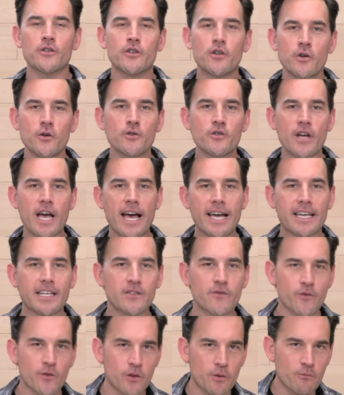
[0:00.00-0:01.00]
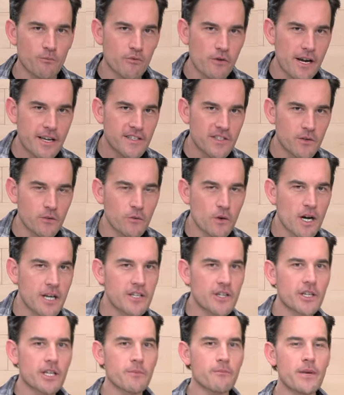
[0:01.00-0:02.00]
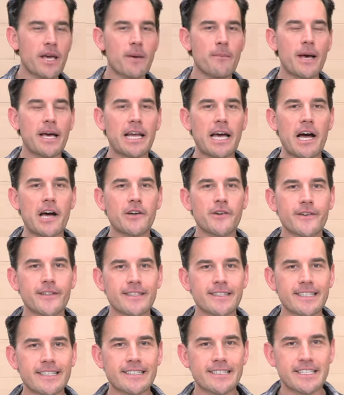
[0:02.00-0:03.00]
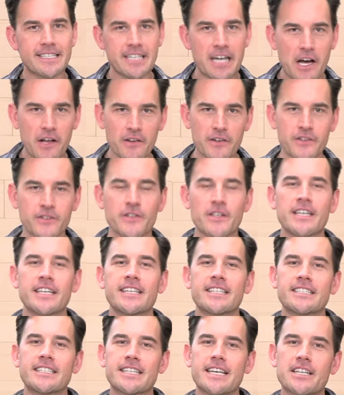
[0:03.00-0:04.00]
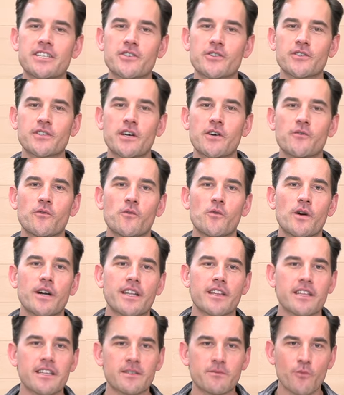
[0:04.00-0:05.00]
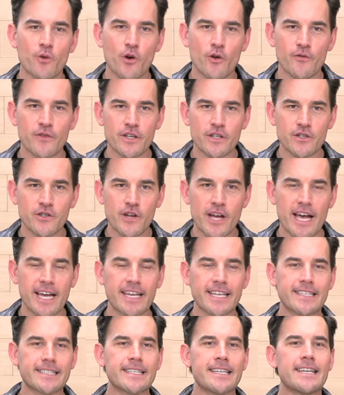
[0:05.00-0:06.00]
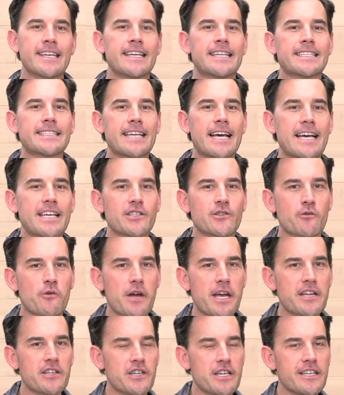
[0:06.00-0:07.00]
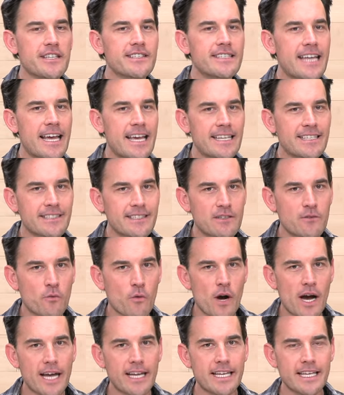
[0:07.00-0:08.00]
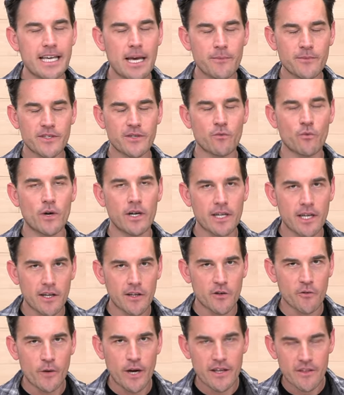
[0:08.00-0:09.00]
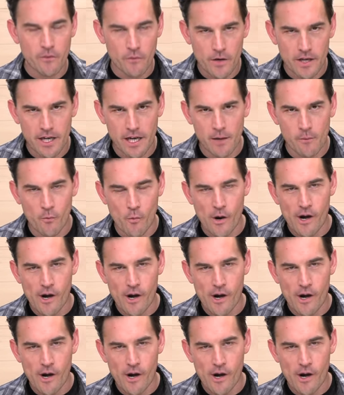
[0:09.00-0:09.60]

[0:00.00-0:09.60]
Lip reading: two jackets for the price of one. You're gonna pay about $160 to get yourself one of these Morpheus jackets. Size range is nice and wide. It comes in one colorway, the one I'm